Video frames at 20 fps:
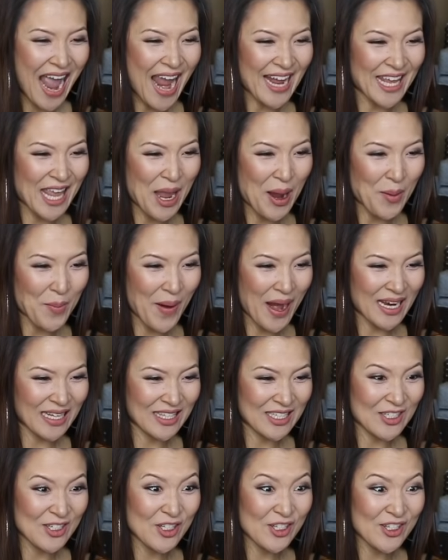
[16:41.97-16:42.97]
I can't wait
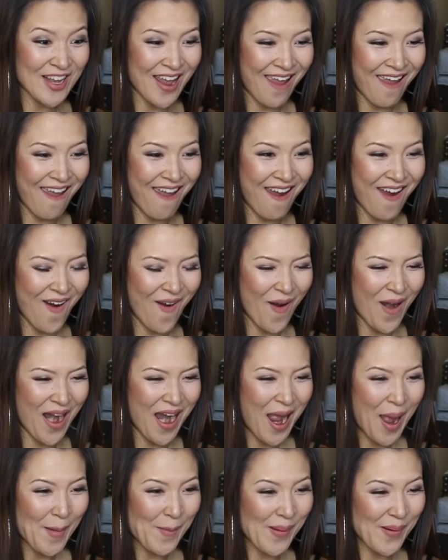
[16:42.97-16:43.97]
to
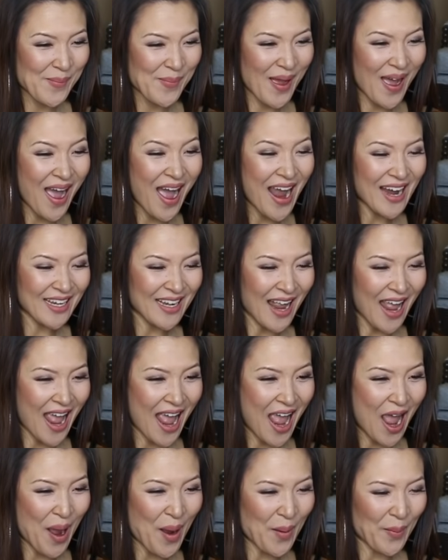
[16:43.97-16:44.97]
share. Bye-bye
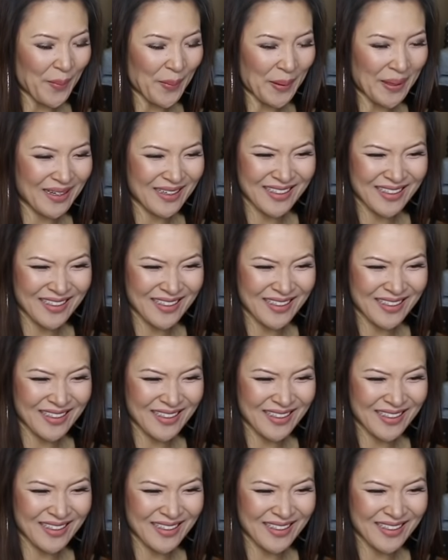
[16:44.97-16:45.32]
now.